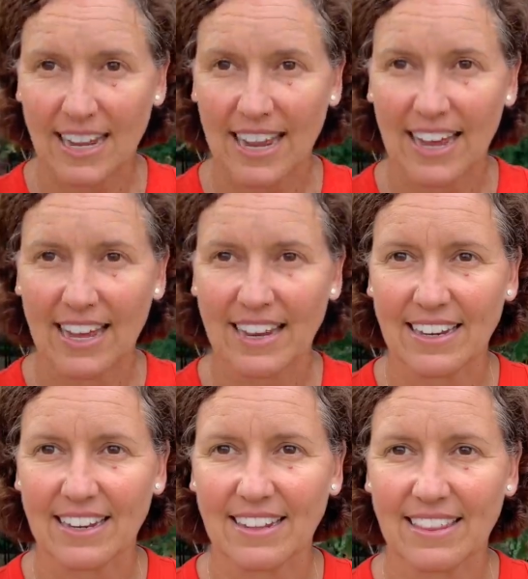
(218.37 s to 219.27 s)

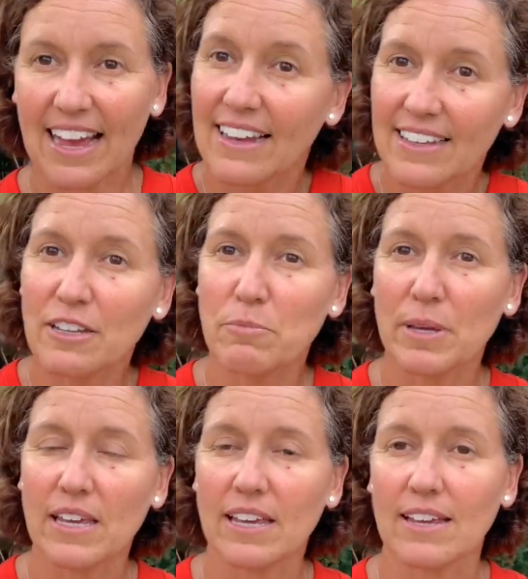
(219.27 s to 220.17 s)
and that can
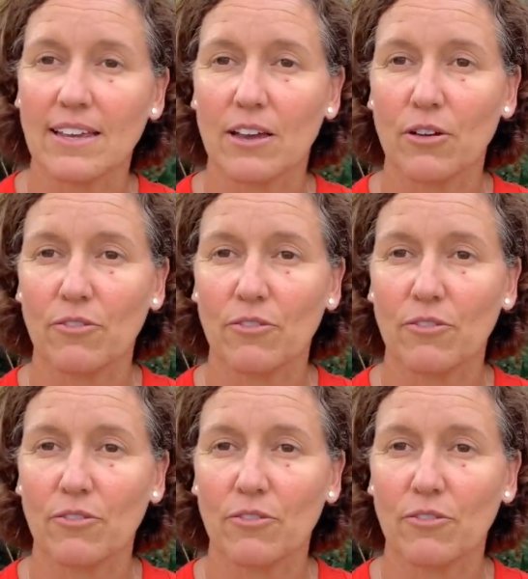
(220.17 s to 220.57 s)
be